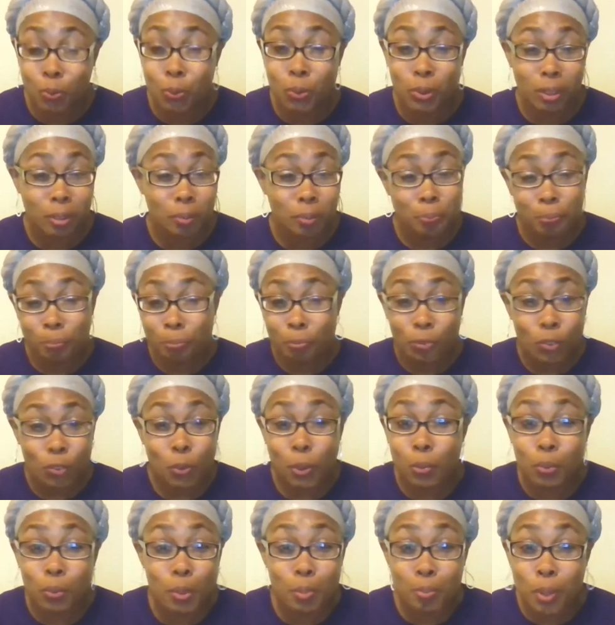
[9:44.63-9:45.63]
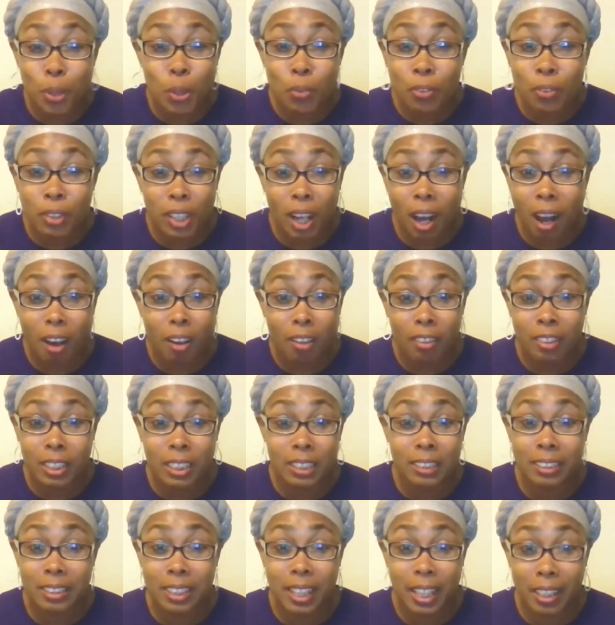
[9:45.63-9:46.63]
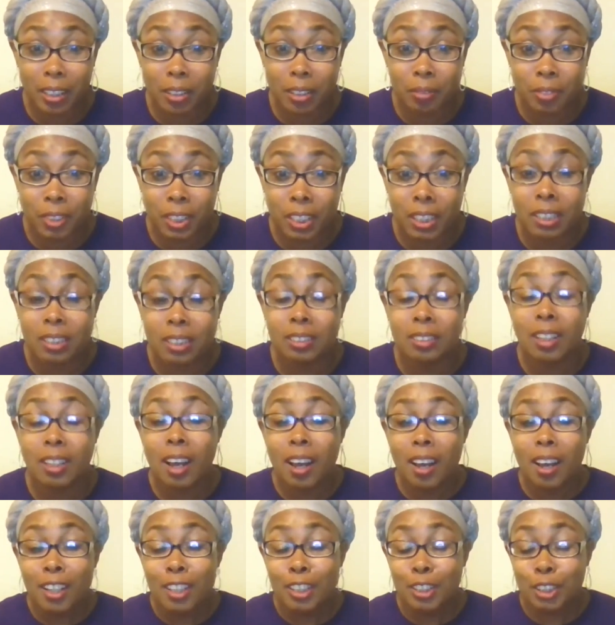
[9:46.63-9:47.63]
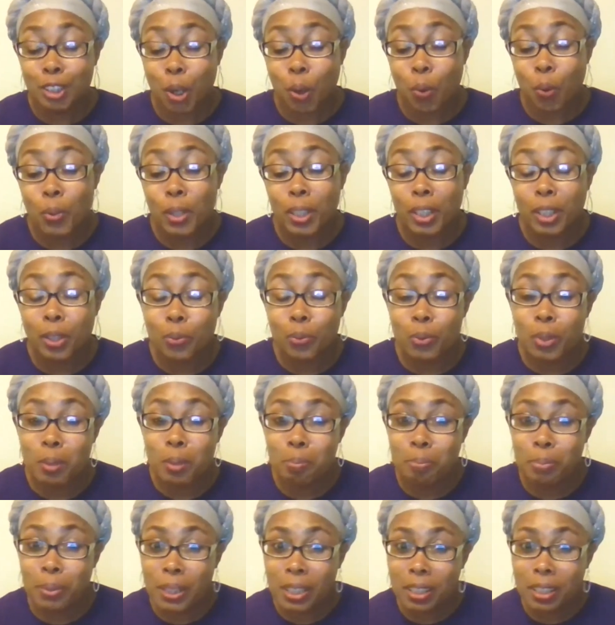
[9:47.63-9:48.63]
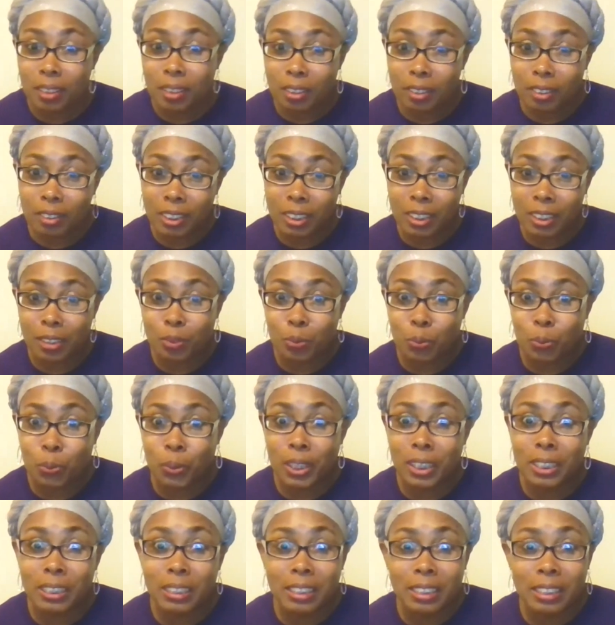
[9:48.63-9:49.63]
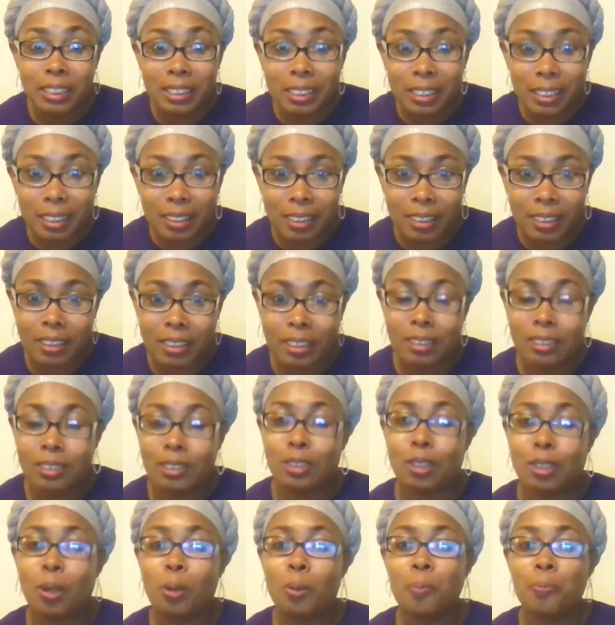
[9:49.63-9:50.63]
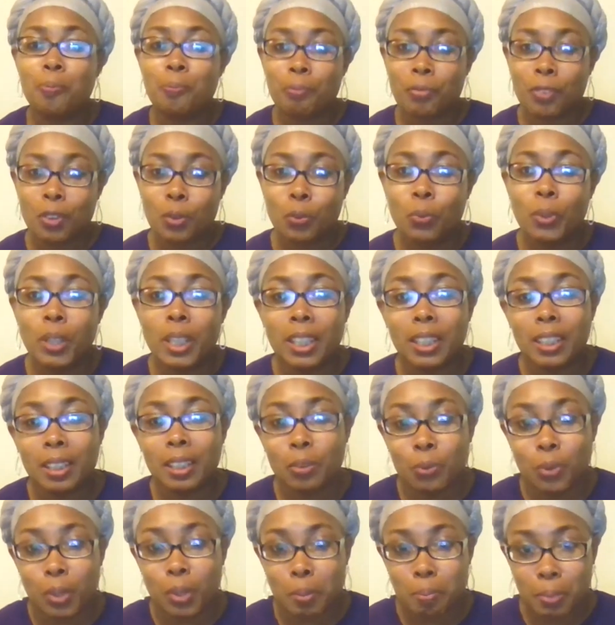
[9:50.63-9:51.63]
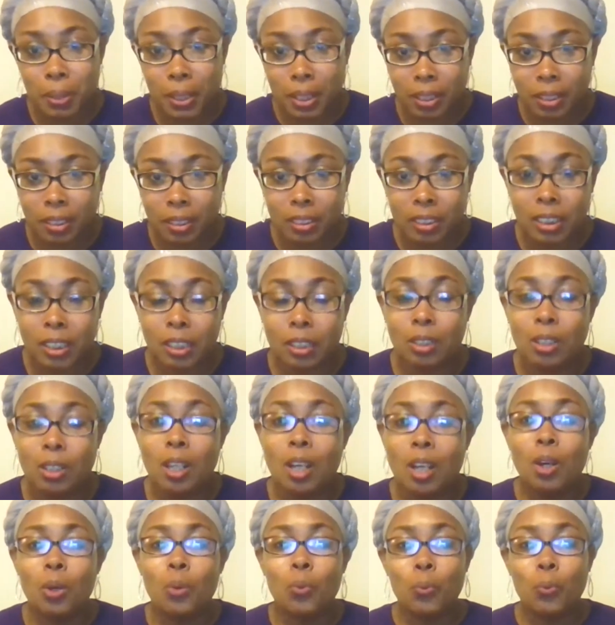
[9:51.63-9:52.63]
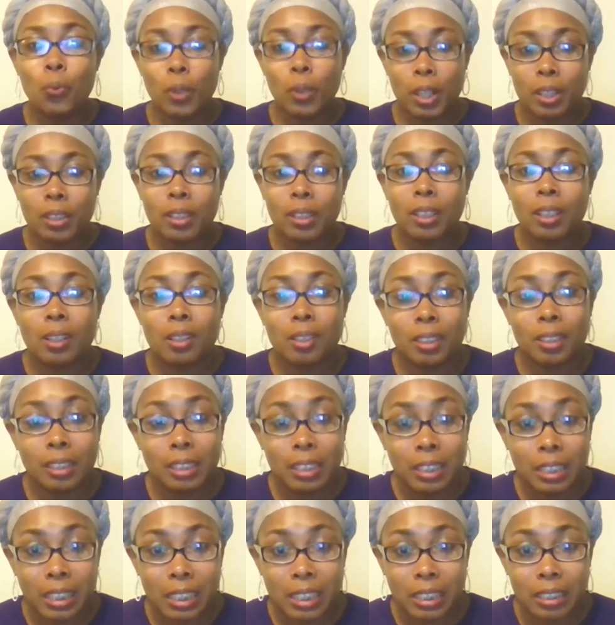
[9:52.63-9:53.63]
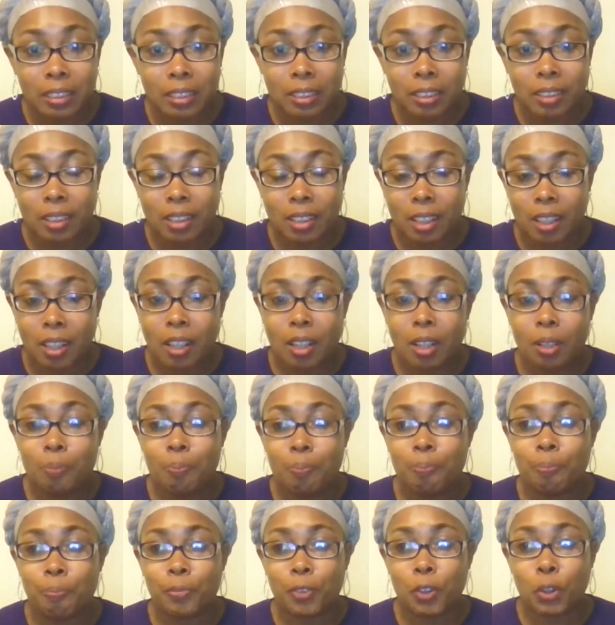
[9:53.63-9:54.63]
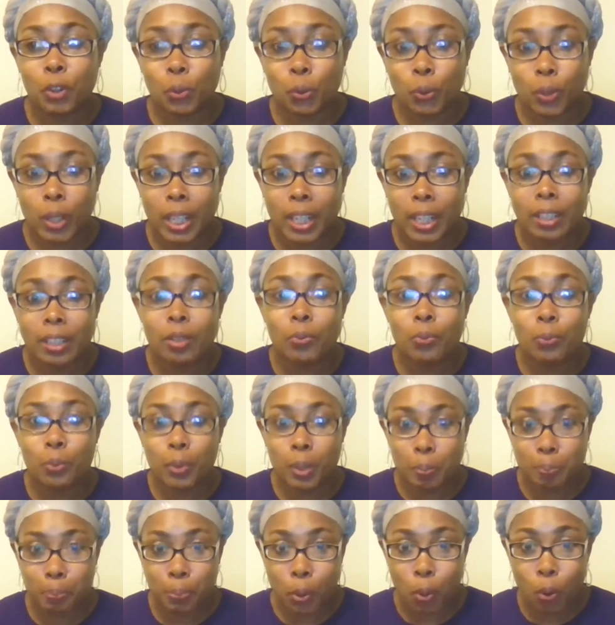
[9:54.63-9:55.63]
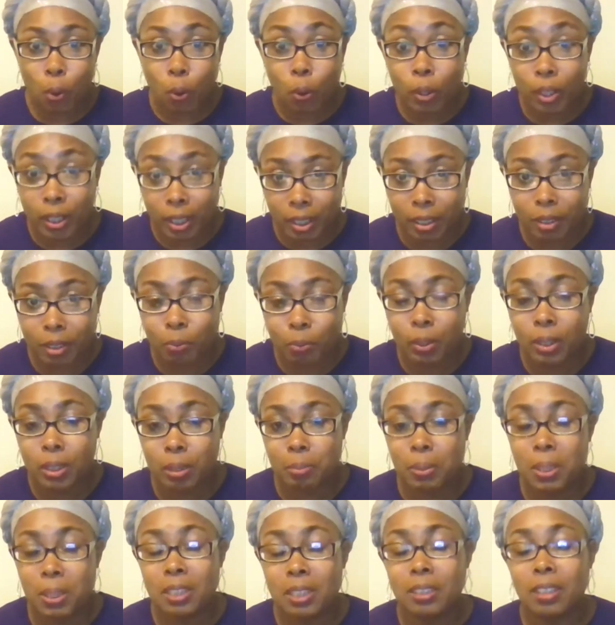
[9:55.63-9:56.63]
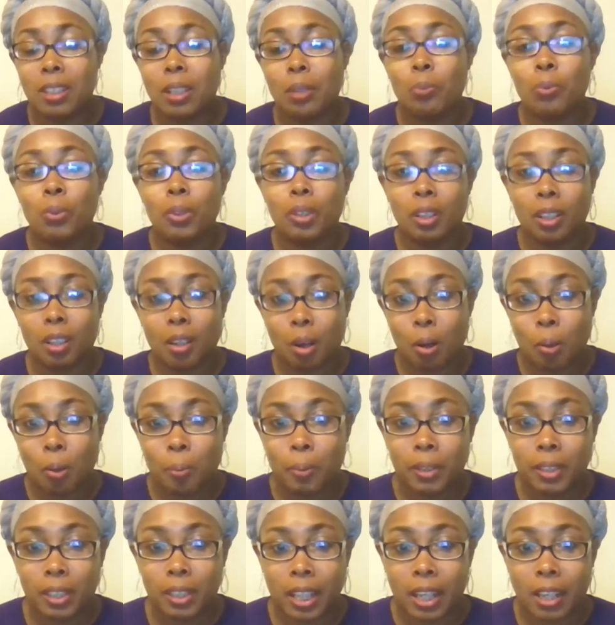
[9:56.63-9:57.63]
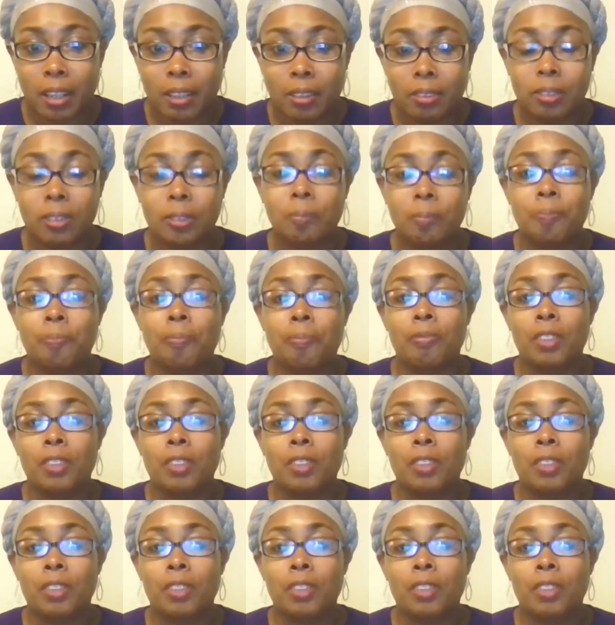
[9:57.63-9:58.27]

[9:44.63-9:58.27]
We're removing all these negative things so we can rebuild it with good things. So we can rebuild it with good credit reporting, which means that we're going to open accounts